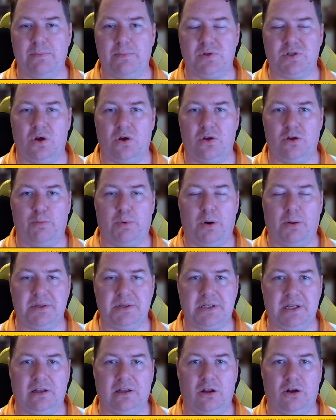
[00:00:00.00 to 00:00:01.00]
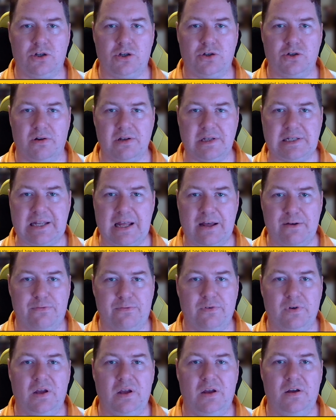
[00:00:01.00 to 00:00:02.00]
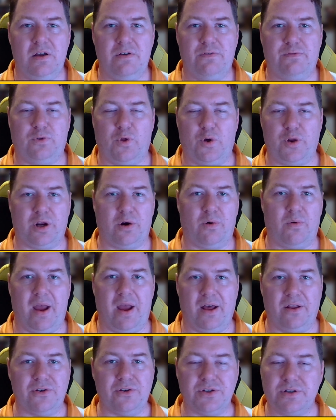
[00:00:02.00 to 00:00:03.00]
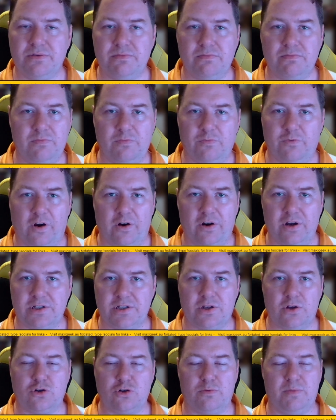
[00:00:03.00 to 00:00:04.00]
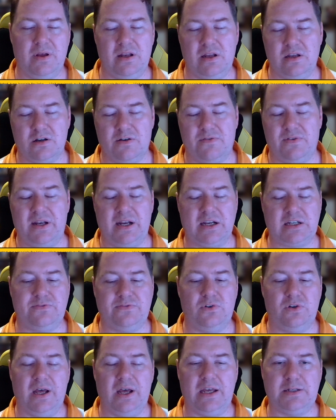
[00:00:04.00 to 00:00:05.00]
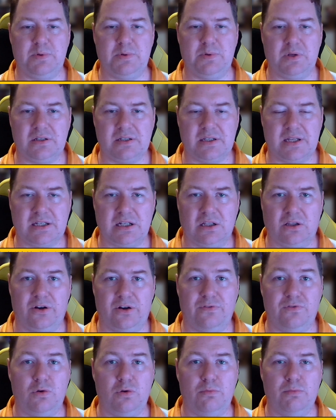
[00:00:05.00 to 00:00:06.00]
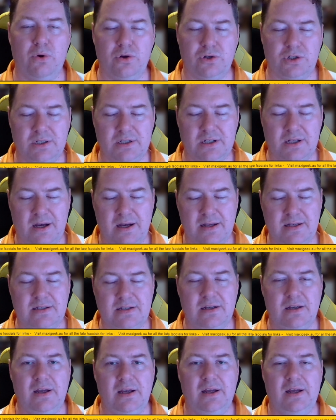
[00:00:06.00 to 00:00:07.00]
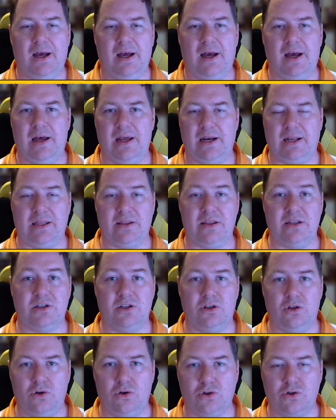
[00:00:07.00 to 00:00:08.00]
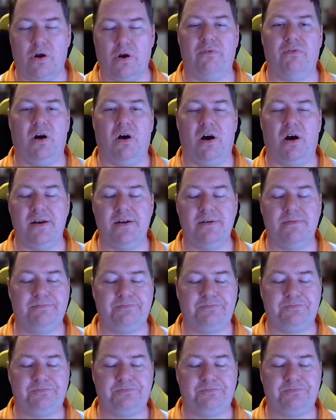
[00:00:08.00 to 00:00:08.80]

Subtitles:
So you'll probably see a lot of Tron stuff floating around various social medias over the next few days, because there's a lot of new merchandise. And again, there's a new Tron ride.